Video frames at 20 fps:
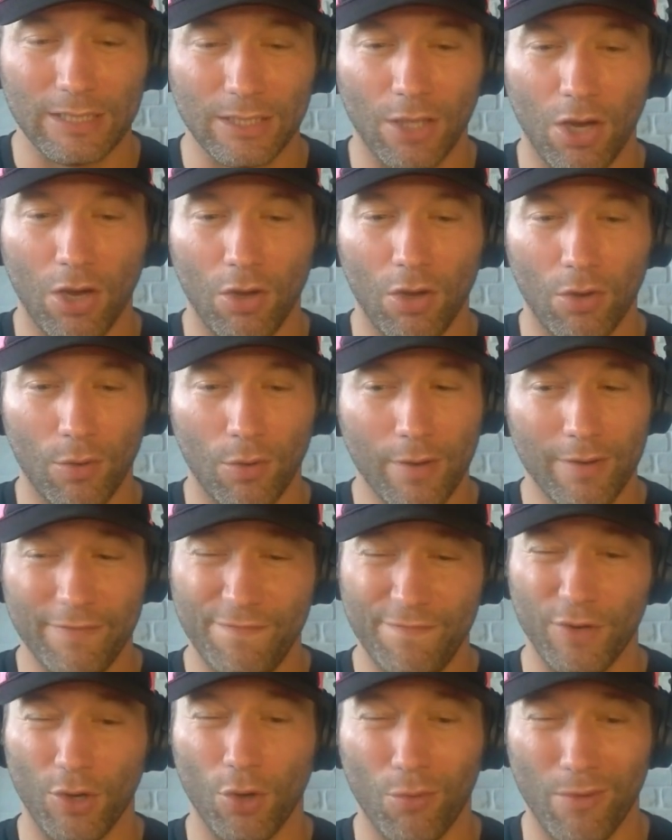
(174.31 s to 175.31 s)
low
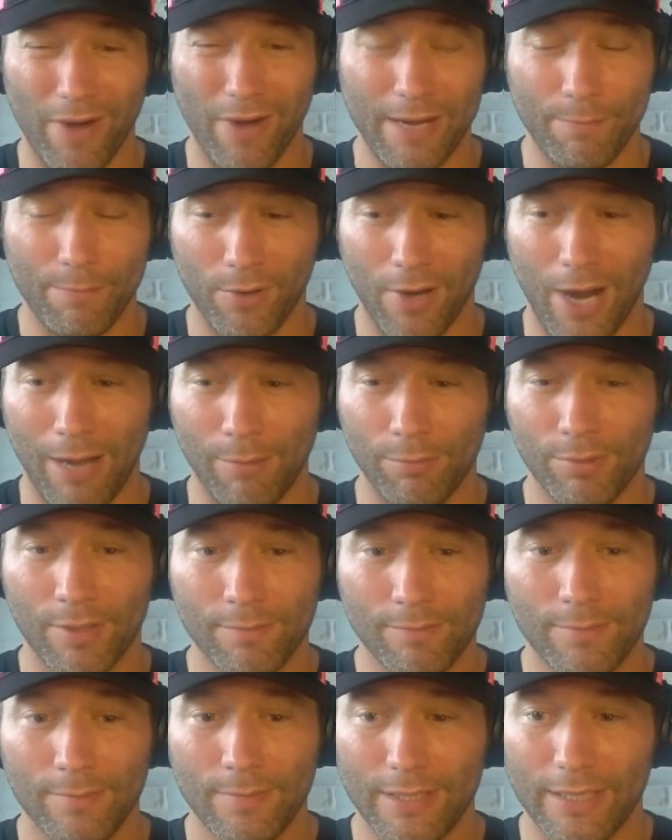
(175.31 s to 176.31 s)
fill rate
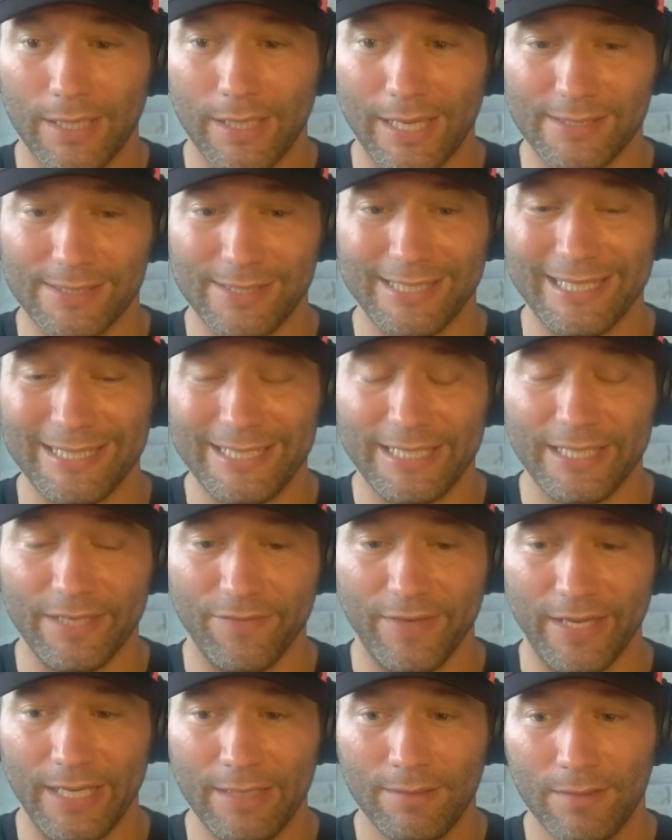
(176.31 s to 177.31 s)
problem in CTV.
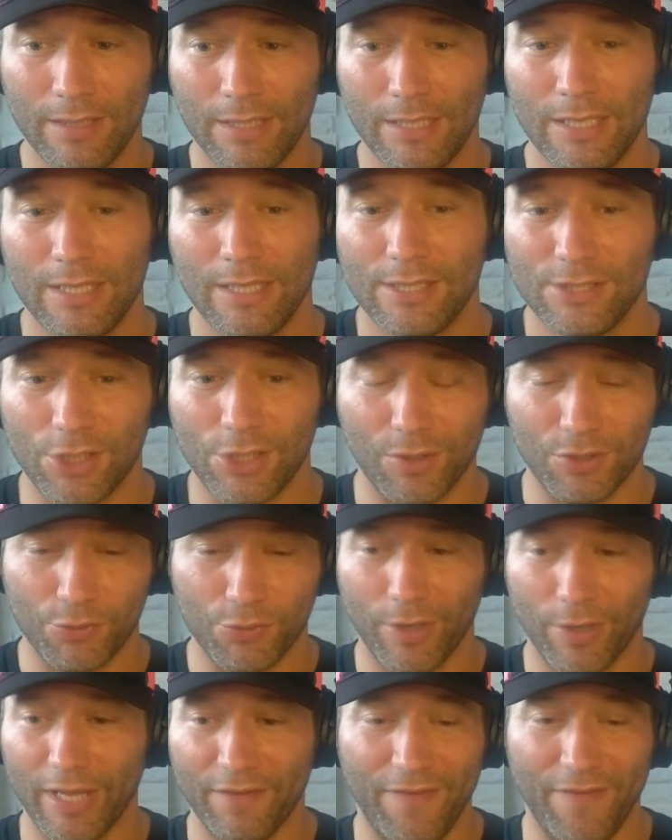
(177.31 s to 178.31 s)
Yes. So what's
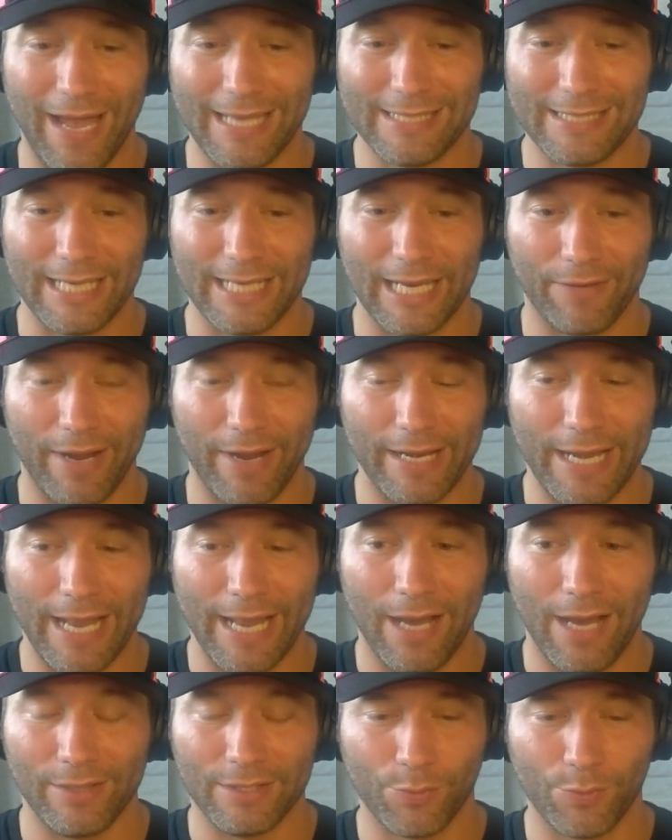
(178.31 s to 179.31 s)
really fascinating right
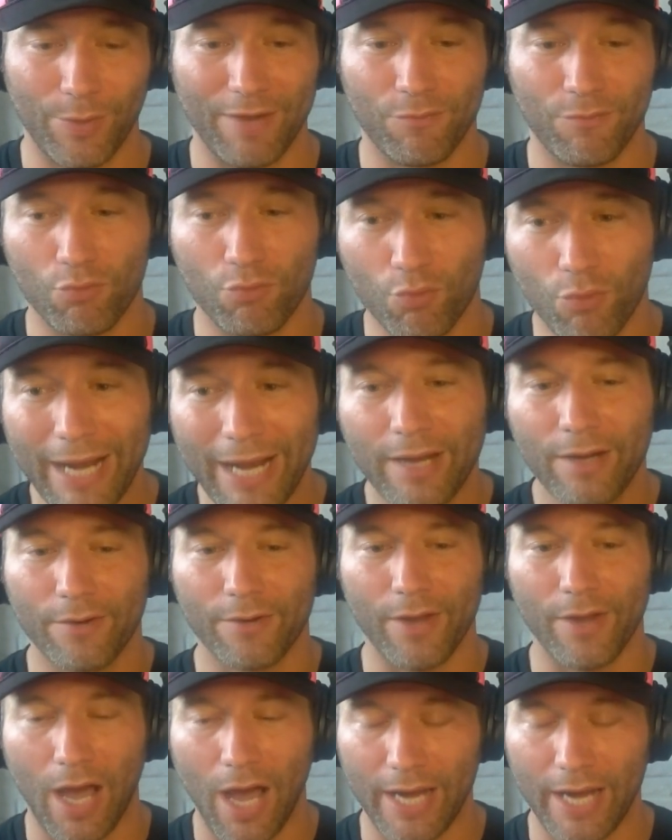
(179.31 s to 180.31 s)
now is we have
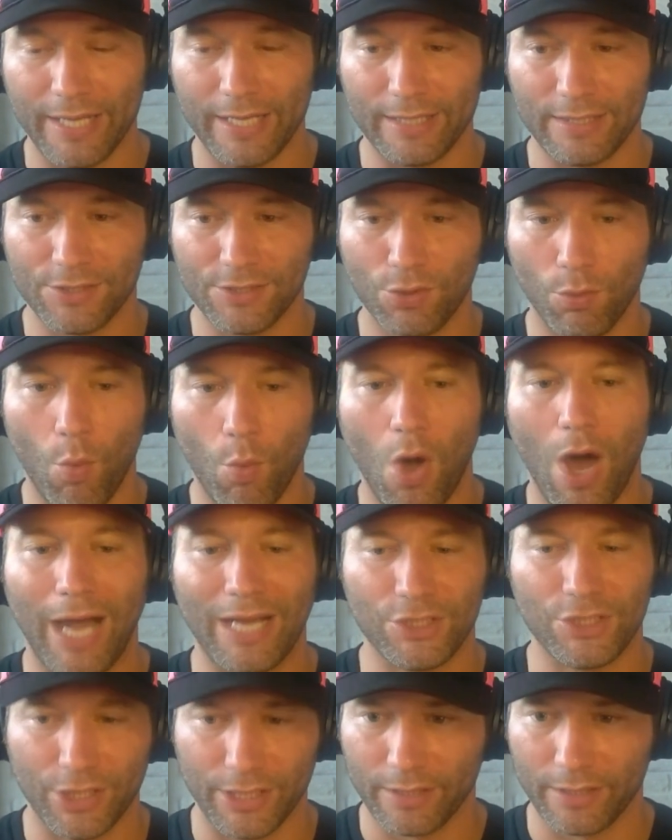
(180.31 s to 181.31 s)
record audience
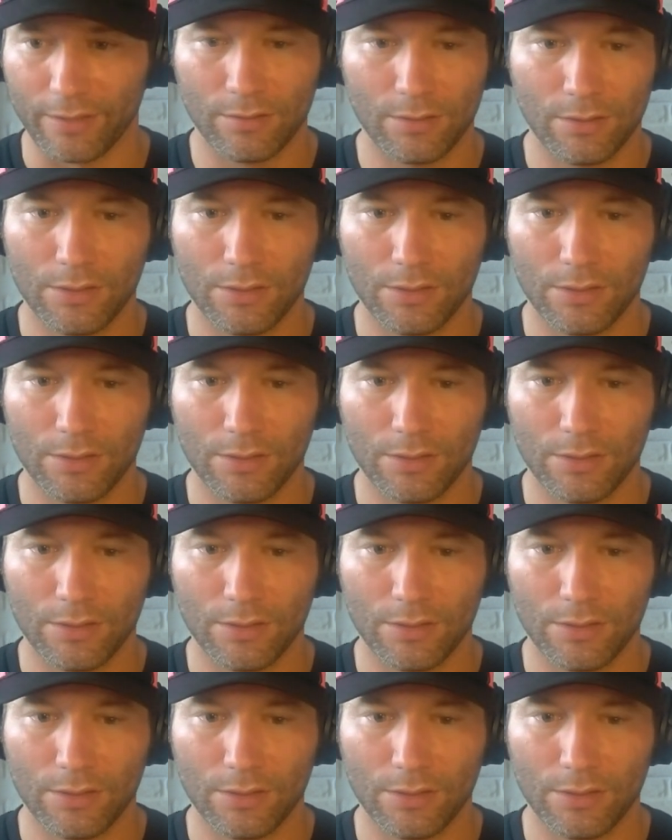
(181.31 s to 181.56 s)
watching